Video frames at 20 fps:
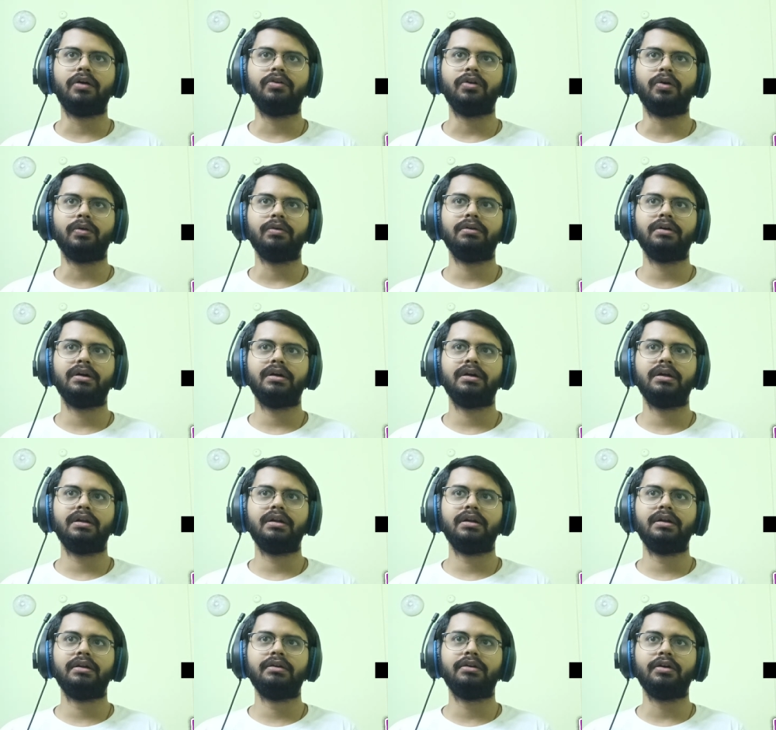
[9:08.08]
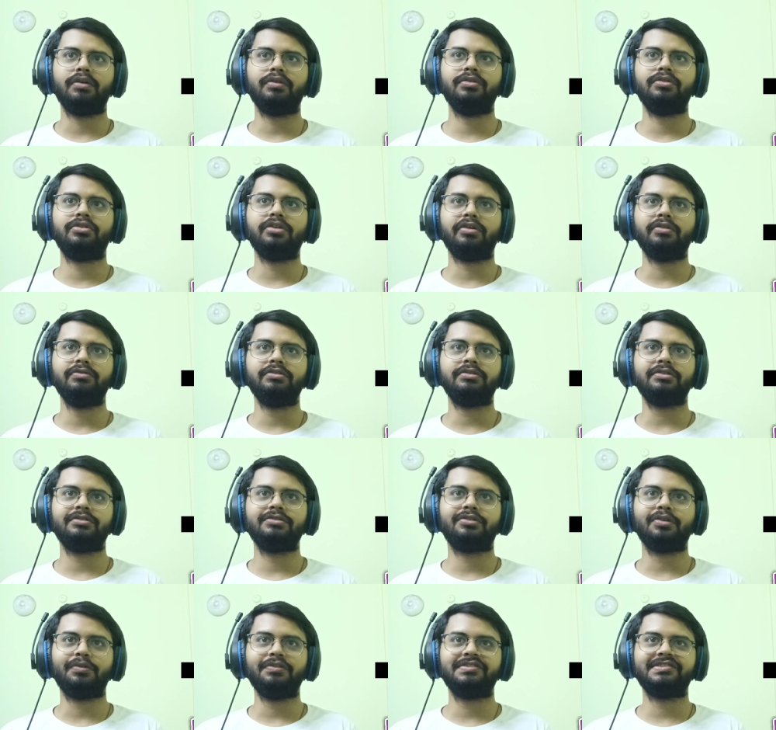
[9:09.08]
Oh no.
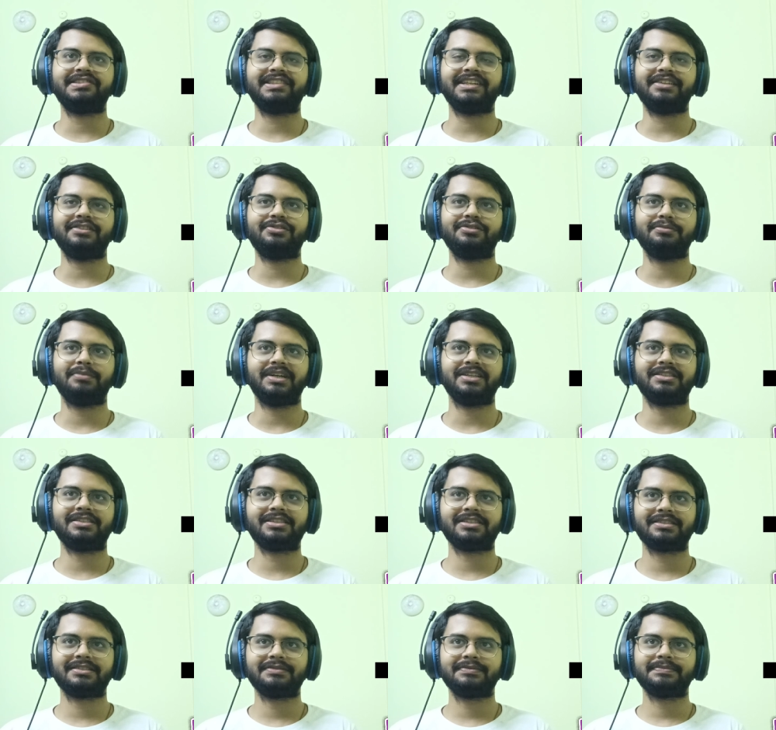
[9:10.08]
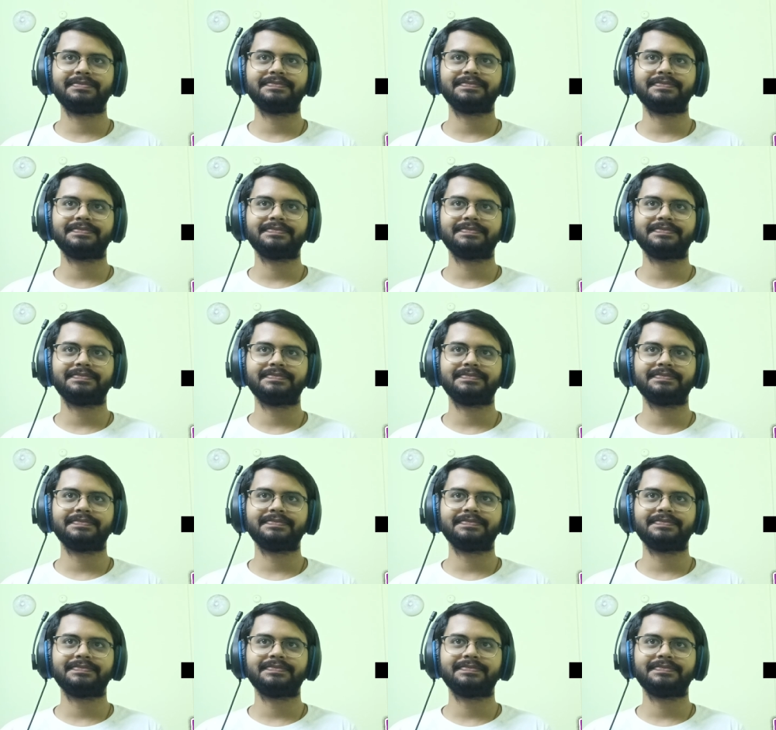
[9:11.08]
Don't stare too much.